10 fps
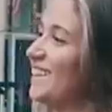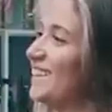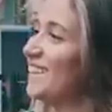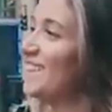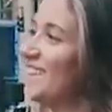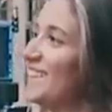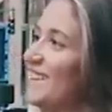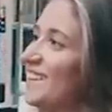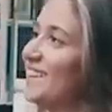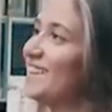
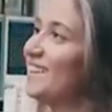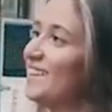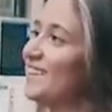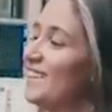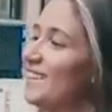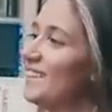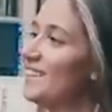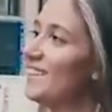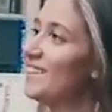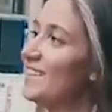
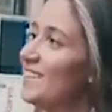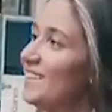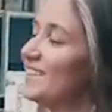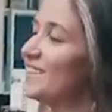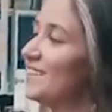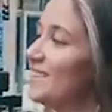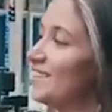The person shown says nothing.